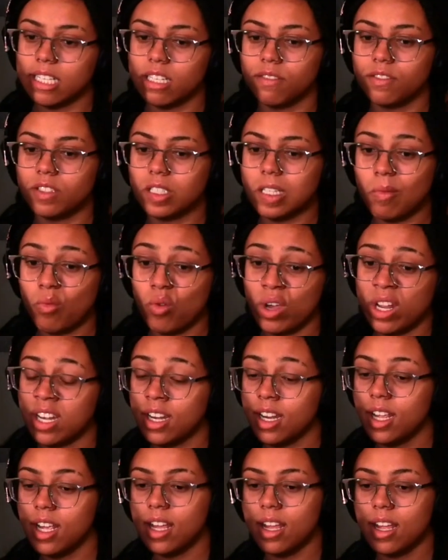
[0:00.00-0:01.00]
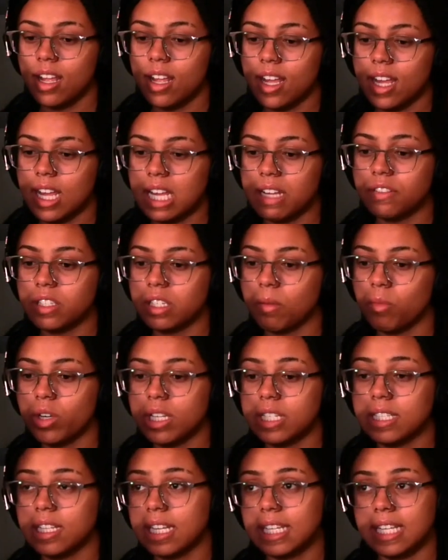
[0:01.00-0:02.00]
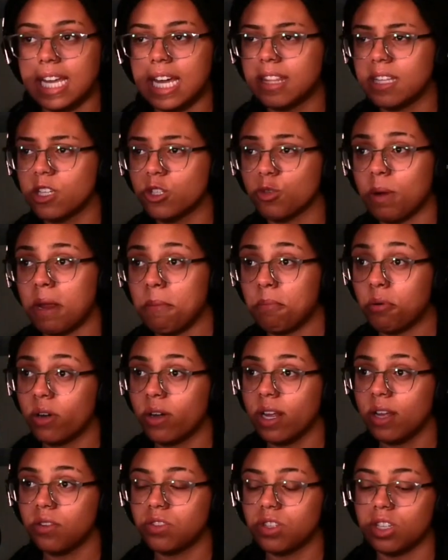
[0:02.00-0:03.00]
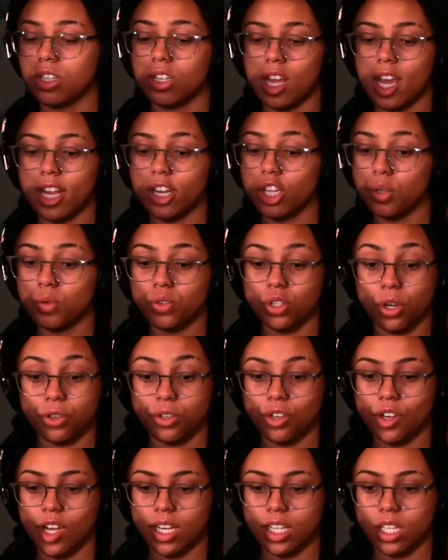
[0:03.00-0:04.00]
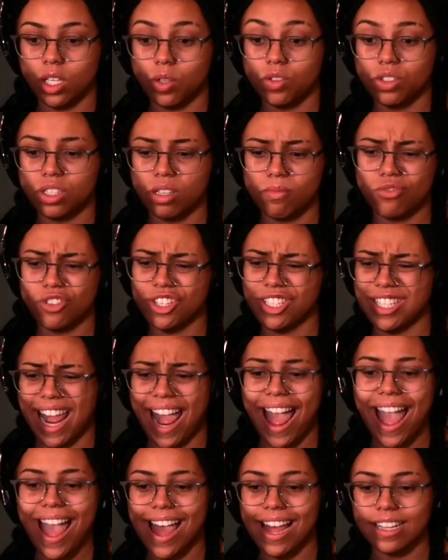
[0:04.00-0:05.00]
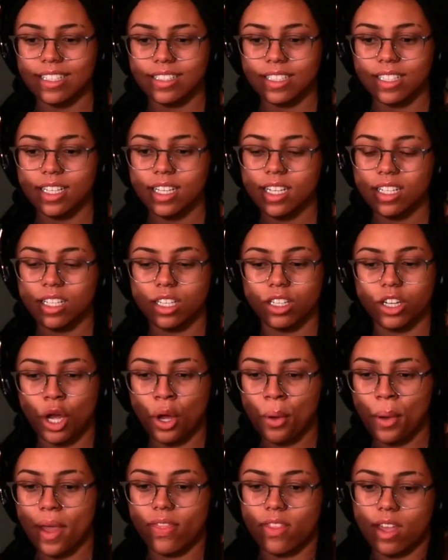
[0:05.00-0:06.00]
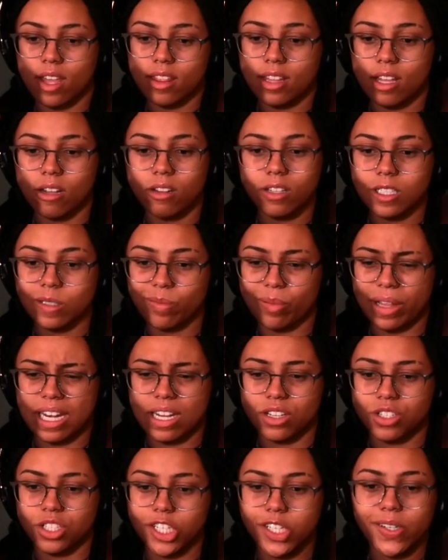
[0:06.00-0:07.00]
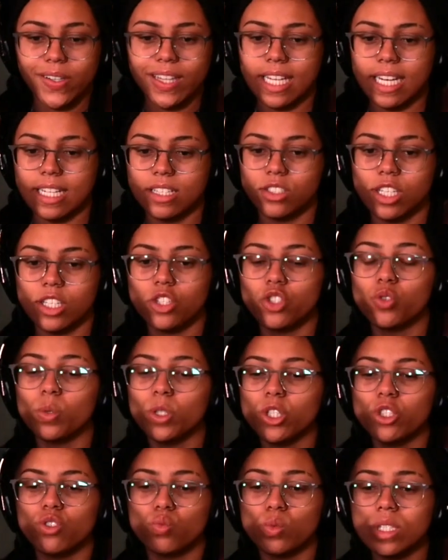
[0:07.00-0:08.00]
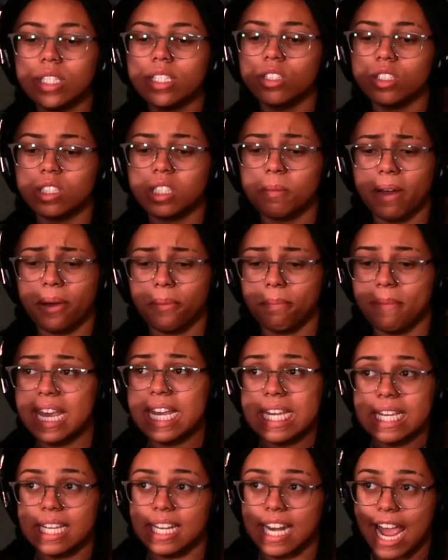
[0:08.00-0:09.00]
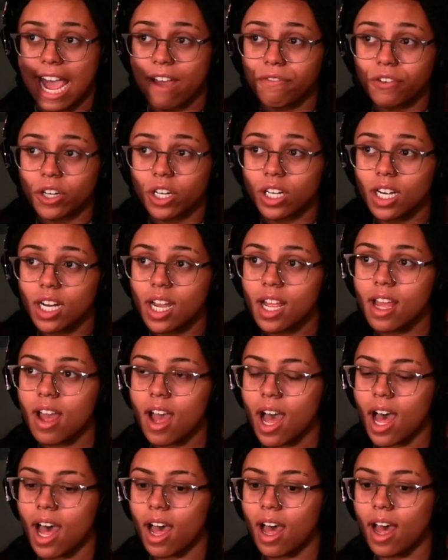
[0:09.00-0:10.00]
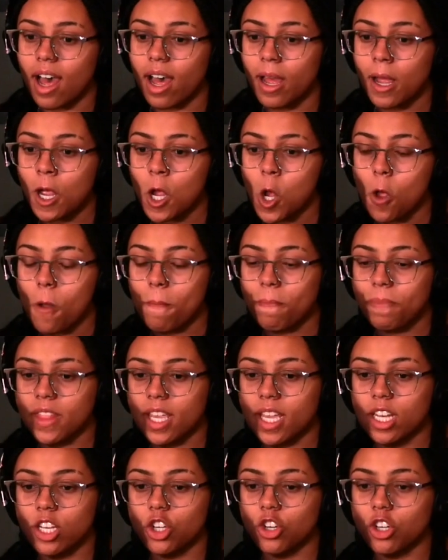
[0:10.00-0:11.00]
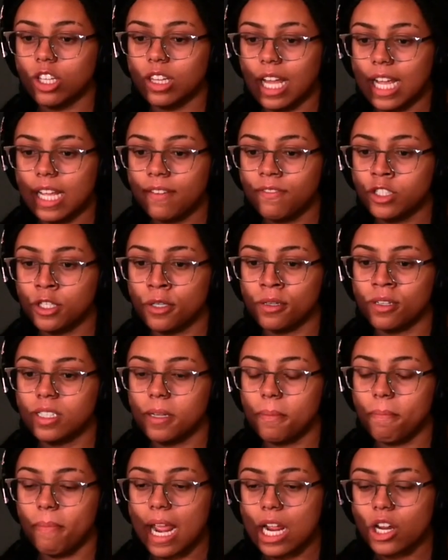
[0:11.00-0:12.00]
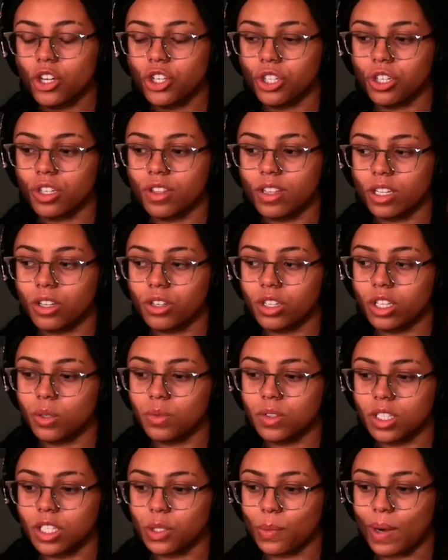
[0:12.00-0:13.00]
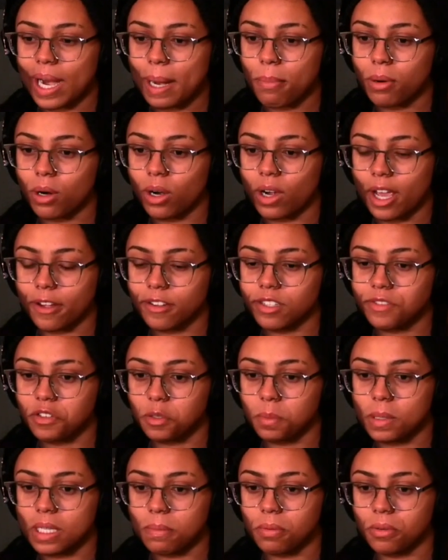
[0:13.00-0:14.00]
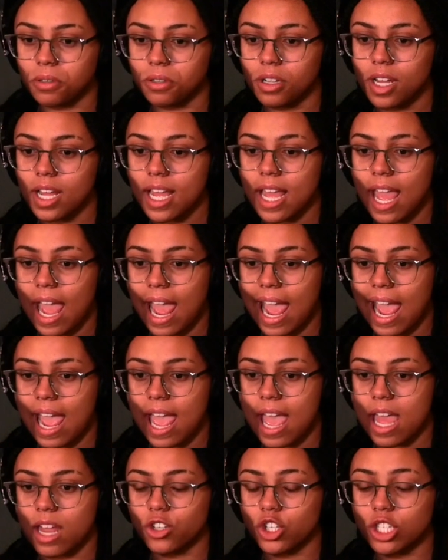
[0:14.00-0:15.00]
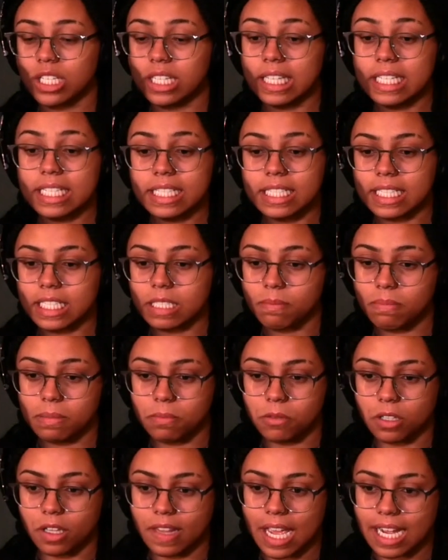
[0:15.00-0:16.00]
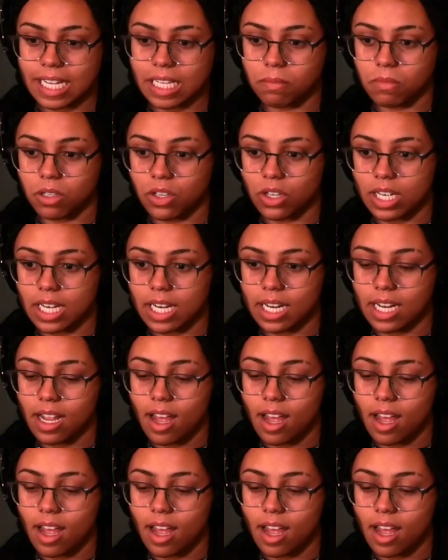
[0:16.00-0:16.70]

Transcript: And if someone is like, yeah, these are my pronouns, and you don't know how to use them, just ask, and they'll explain it to you. And then it's really just about making an effort, in your life to make sure that you're using the right pronouns for people and just listening to people in that community.